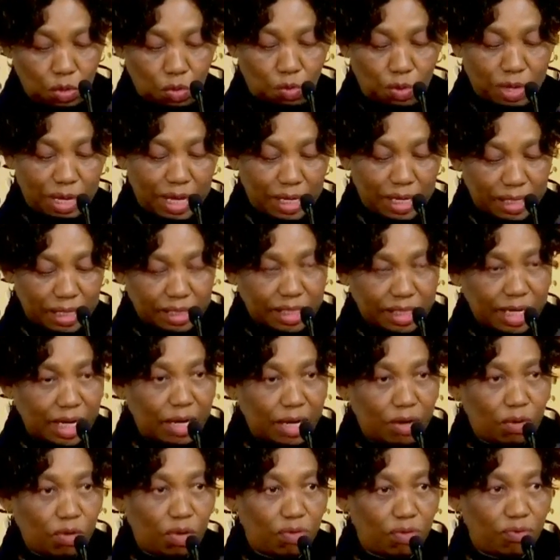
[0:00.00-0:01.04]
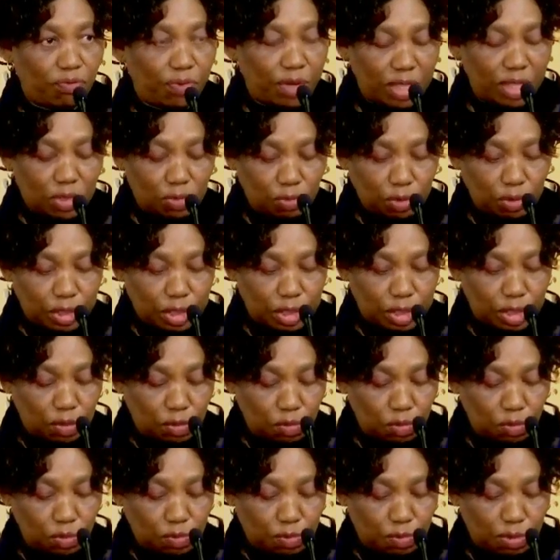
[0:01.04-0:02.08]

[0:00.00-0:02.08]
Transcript: We had a teleconference which included